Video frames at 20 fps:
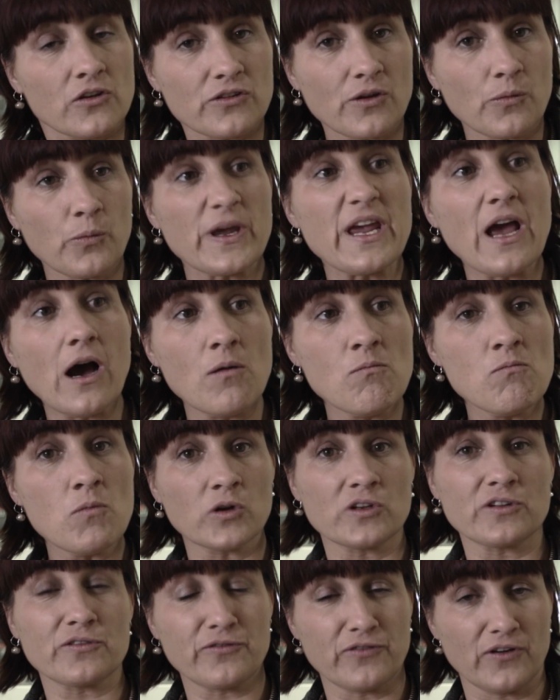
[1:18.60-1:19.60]
So we are
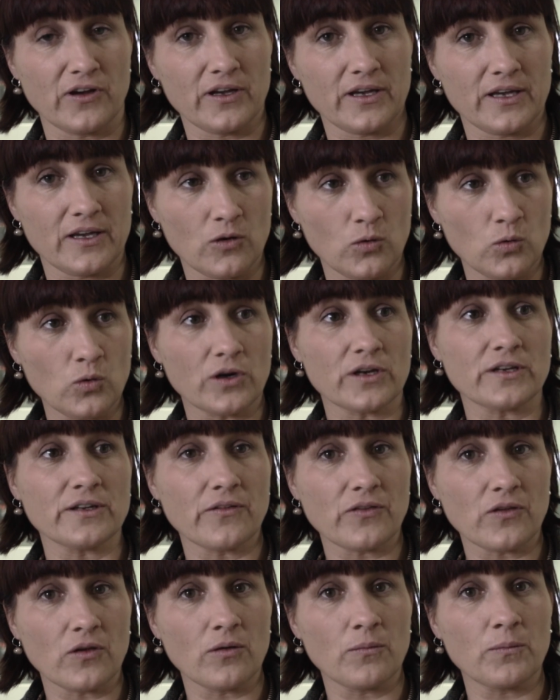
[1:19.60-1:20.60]
modifying
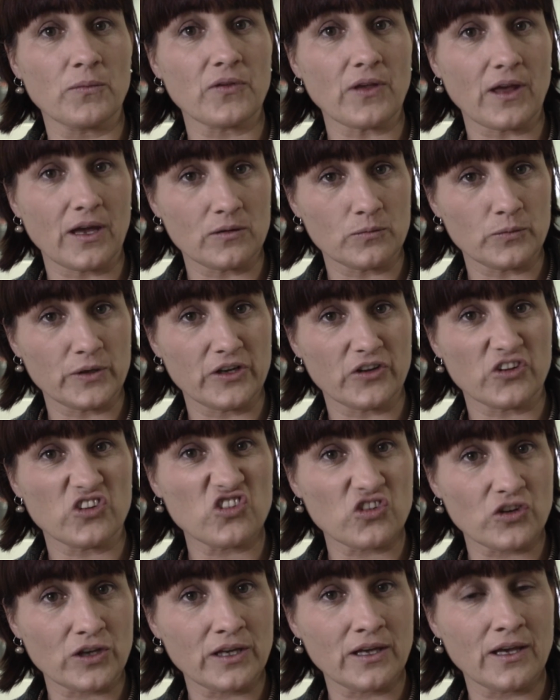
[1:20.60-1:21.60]
organisms and we are
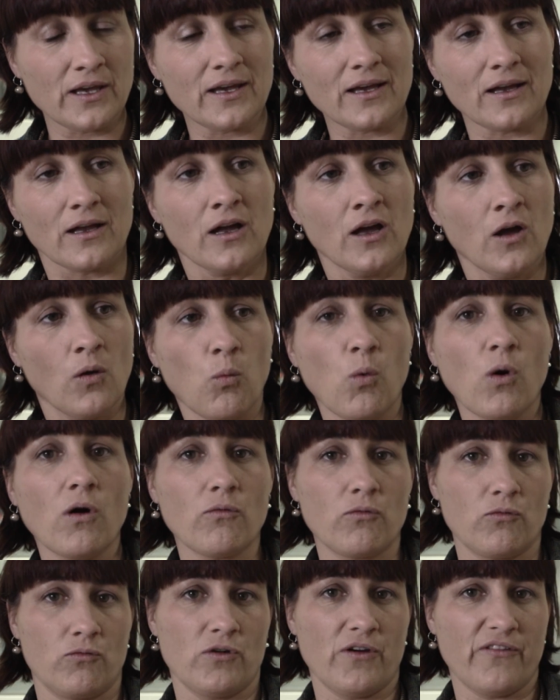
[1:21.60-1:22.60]
seeing what
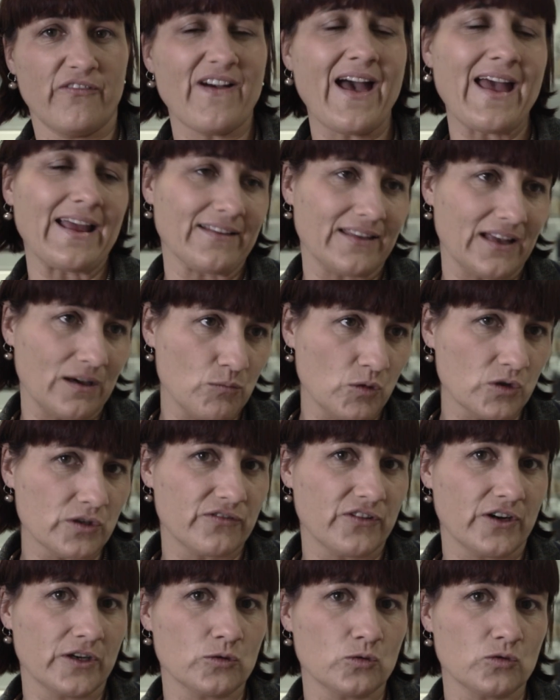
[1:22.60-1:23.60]
effect that
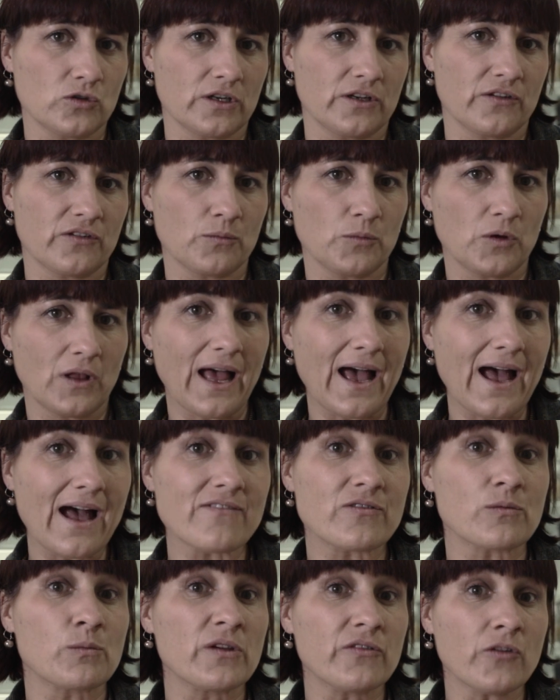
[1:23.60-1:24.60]
modified organism will
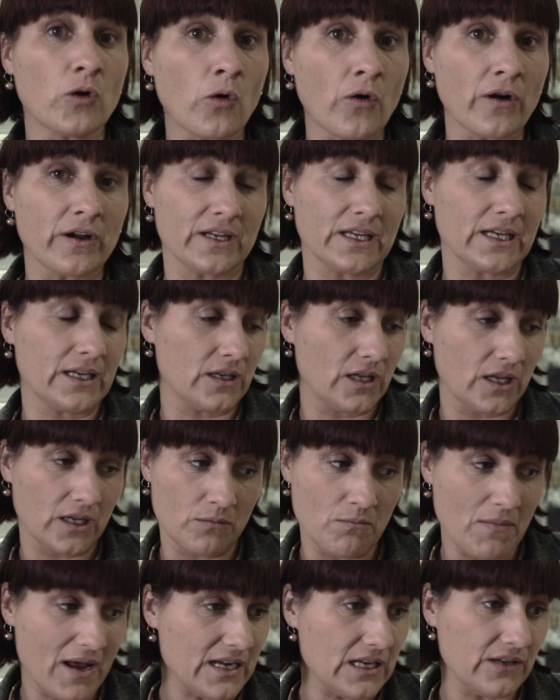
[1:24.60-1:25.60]
have, and we've already
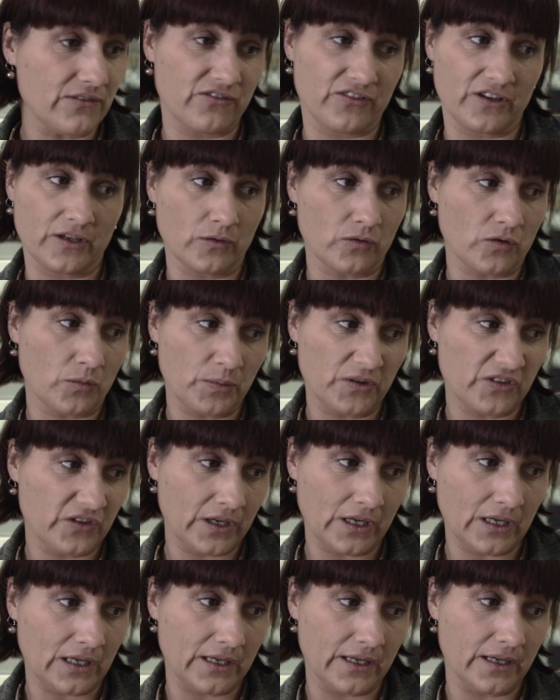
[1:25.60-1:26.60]
in many fields,
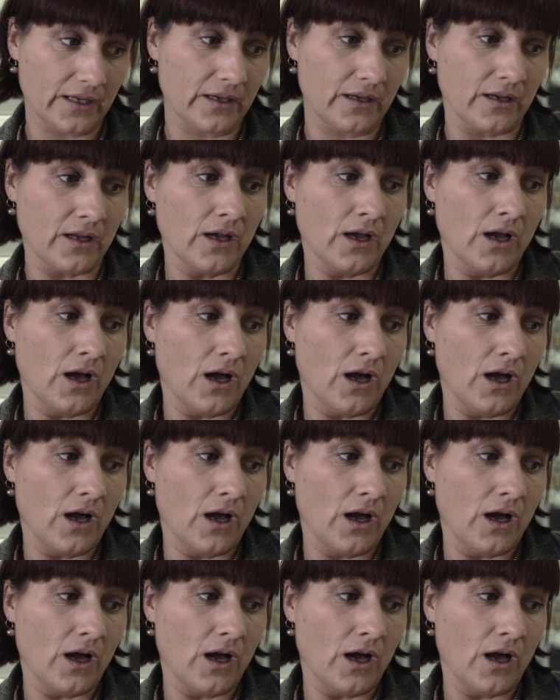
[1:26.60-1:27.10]
particularly in